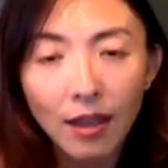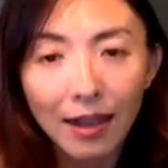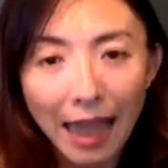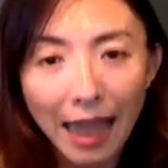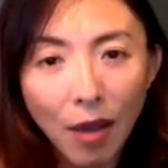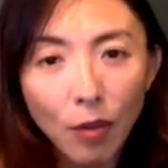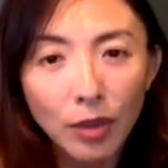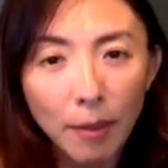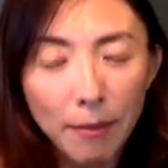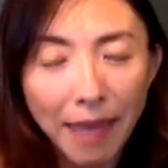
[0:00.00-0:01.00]

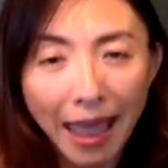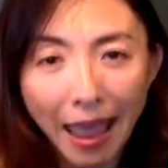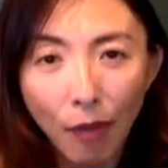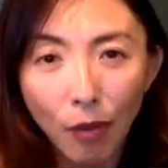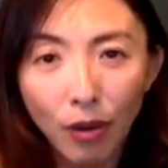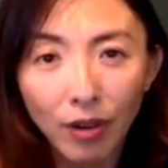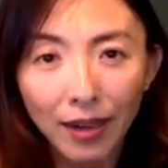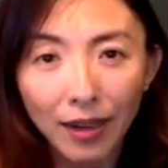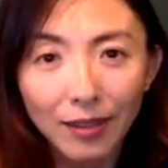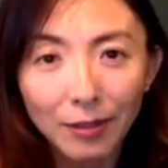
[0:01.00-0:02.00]
power.
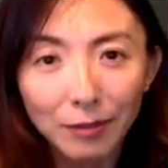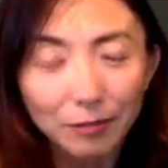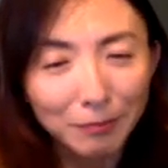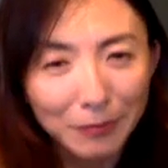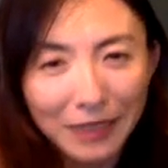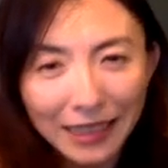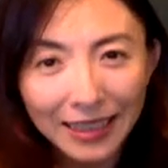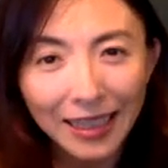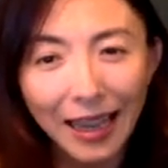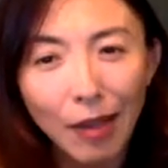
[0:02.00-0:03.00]
Like, what is
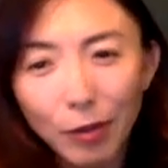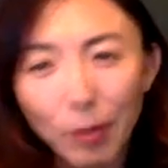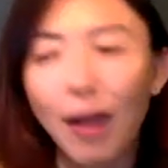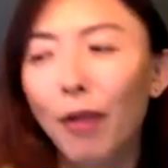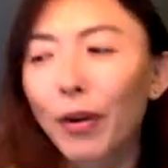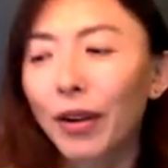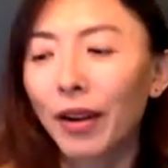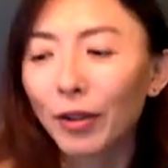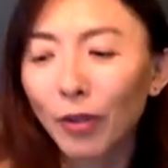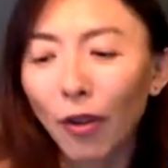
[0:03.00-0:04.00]
cloud power?
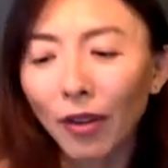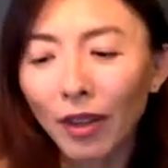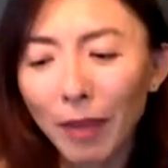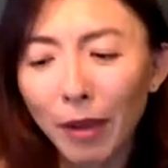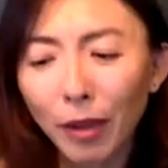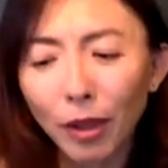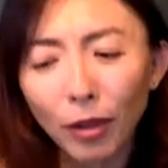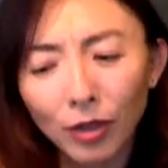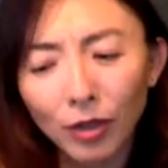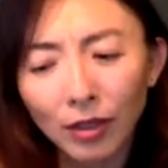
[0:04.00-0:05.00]
Are you talking about
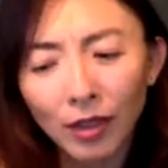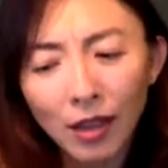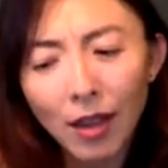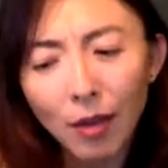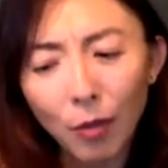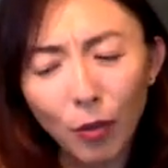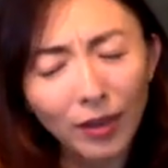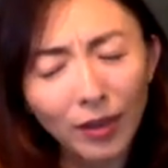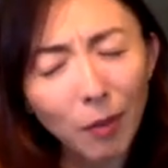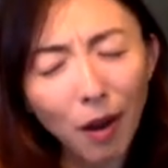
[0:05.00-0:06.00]
using
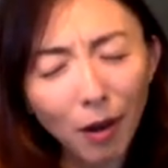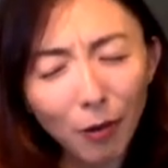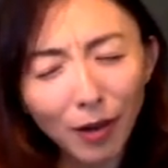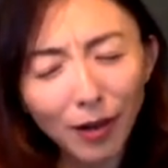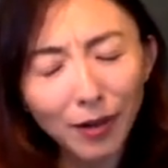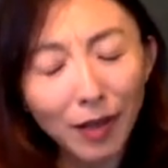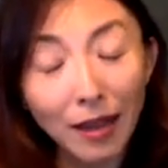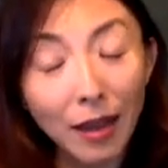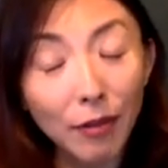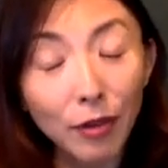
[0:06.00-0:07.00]
wind power?
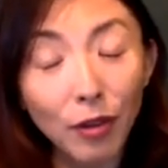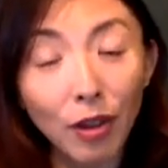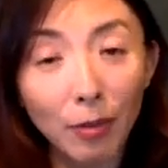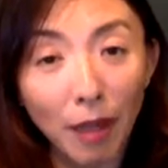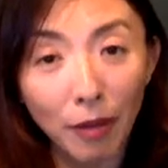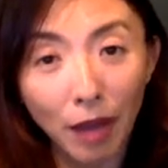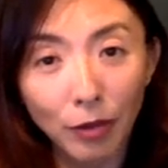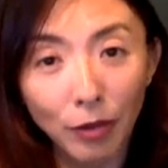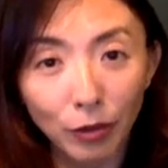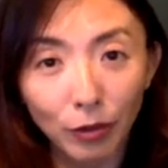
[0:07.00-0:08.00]
I never thought about
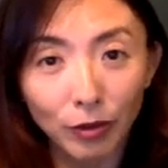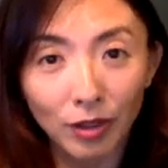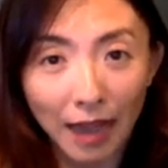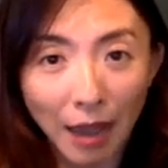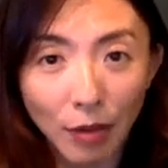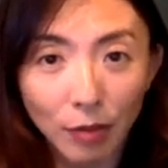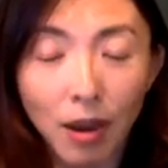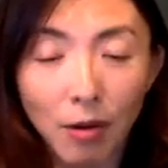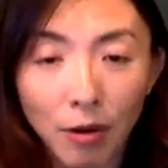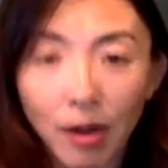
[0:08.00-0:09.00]
how to use cloud
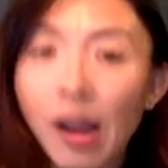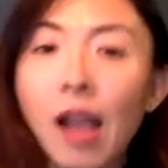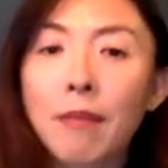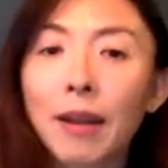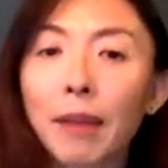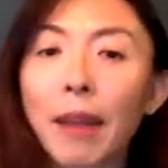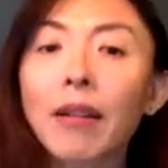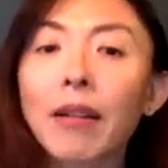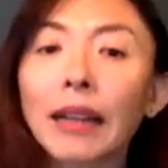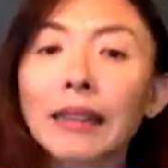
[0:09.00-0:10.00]
power. But
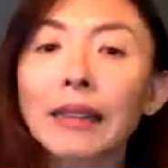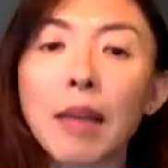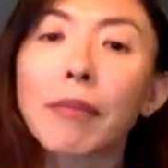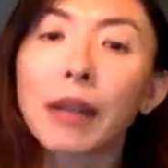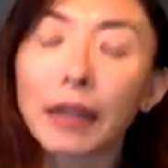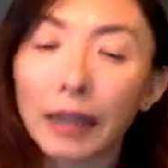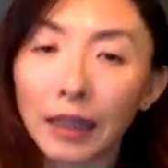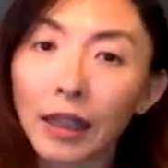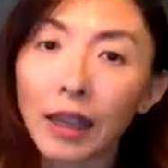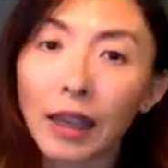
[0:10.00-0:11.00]
apparently
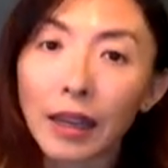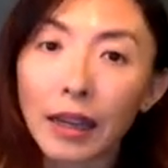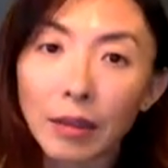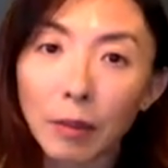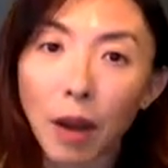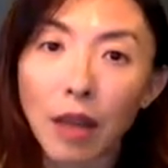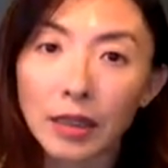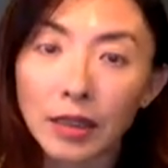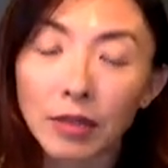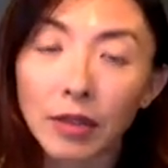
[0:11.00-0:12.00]
somebody in the process of